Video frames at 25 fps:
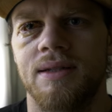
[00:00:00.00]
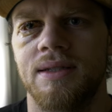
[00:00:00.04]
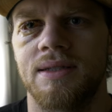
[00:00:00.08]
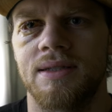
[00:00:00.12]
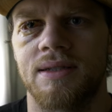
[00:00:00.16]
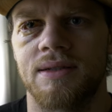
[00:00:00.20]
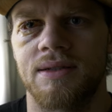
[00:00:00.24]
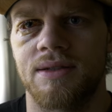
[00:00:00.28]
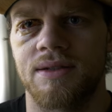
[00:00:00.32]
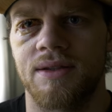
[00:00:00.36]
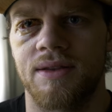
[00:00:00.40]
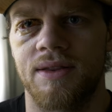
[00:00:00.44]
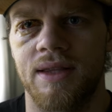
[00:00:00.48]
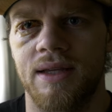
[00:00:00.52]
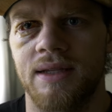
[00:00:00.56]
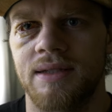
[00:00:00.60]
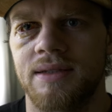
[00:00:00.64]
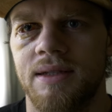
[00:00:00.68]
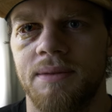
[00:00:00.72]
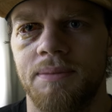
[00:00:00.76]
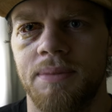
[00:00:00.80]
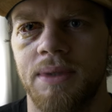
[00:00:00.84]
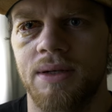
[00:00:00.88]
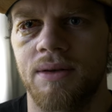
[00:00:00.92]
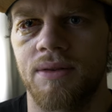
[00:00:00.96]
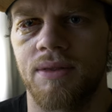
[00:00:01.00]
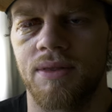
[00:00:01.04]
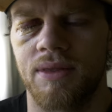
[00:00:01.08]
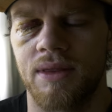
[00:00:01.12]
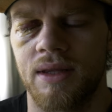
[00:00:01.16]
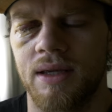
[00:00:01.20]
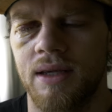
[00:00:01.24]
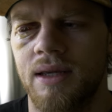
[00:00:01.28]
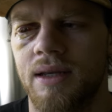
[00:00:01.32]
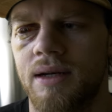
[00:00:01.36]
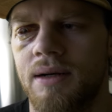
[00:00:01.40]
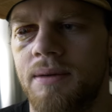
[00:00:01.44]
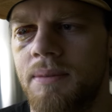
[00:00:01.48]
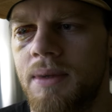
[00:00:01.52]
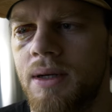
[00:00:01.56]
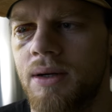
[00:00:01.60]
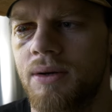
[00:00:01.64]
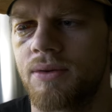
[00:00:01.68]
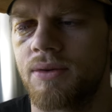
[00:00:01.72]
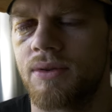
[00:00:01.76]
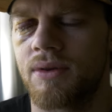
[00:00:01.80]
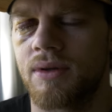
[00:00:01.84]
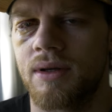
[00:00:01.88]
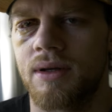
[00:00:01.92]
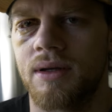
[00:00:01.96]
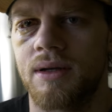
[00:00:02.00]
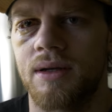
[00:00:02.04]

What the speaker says: these are things I've been thinking about